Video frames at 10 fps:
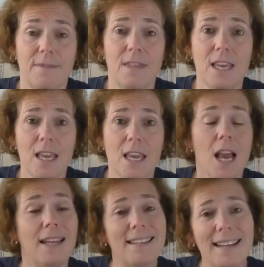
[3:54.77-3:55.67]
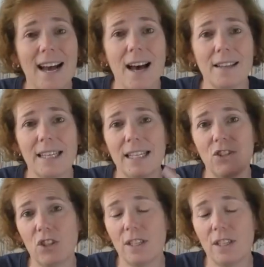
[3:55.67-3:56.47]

the knowledge.